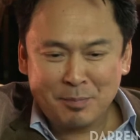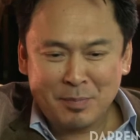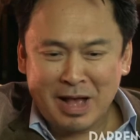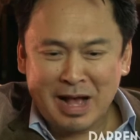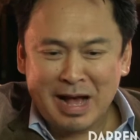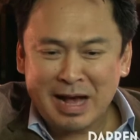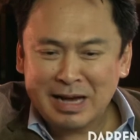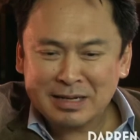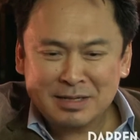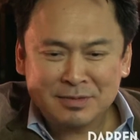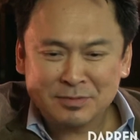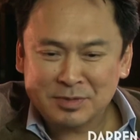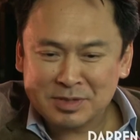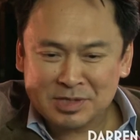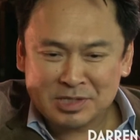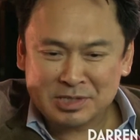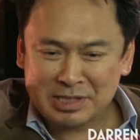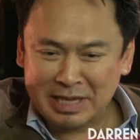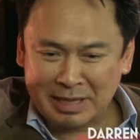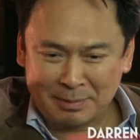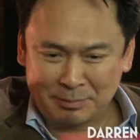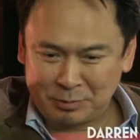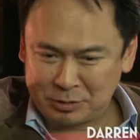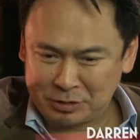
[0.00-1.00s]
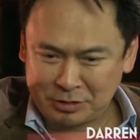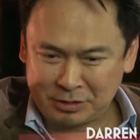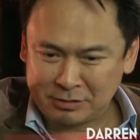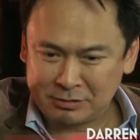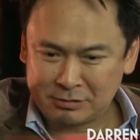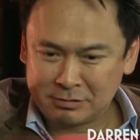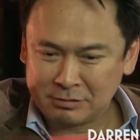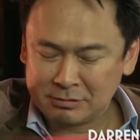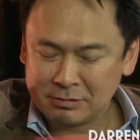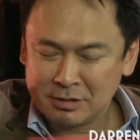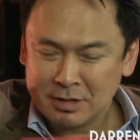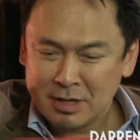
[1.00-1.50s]
art of deception,
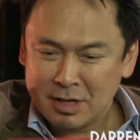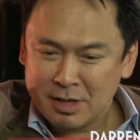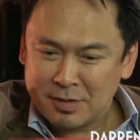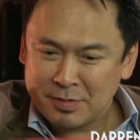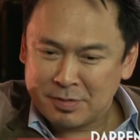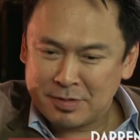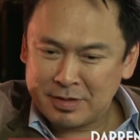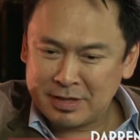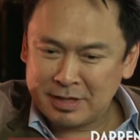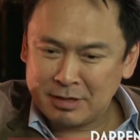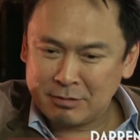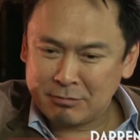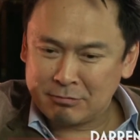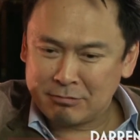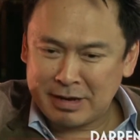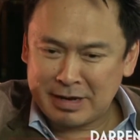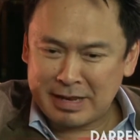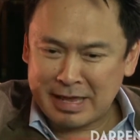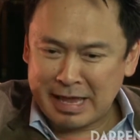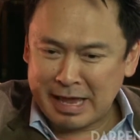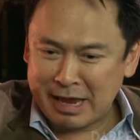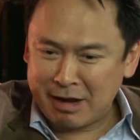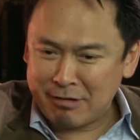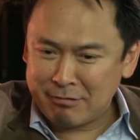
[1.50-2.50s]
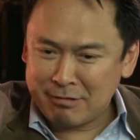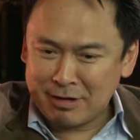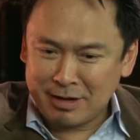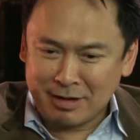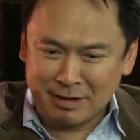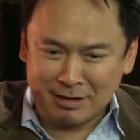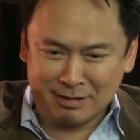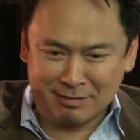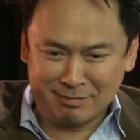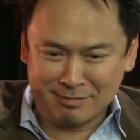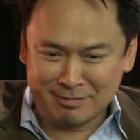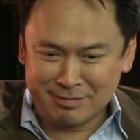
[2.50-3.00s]
or the red herring